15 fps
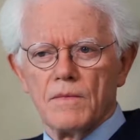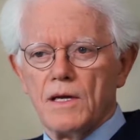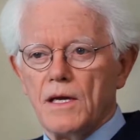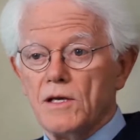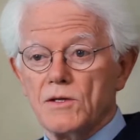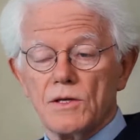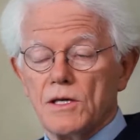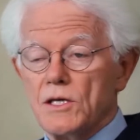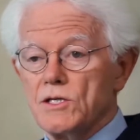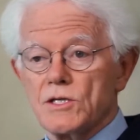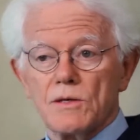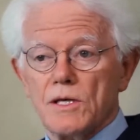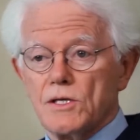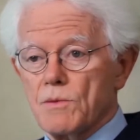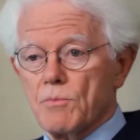
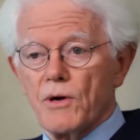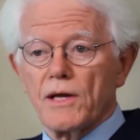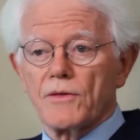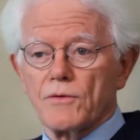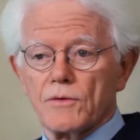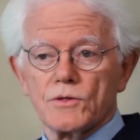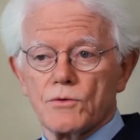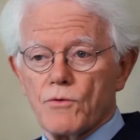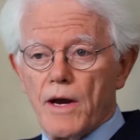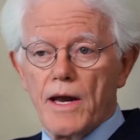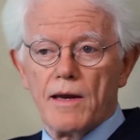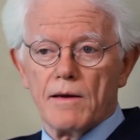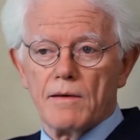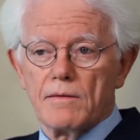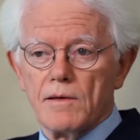It's a breakthrough. It's great.
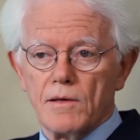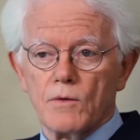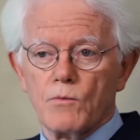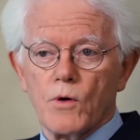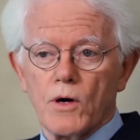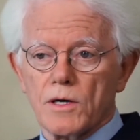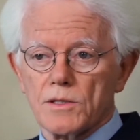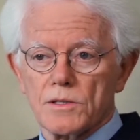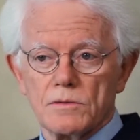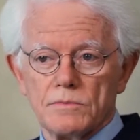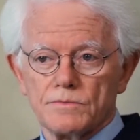It works.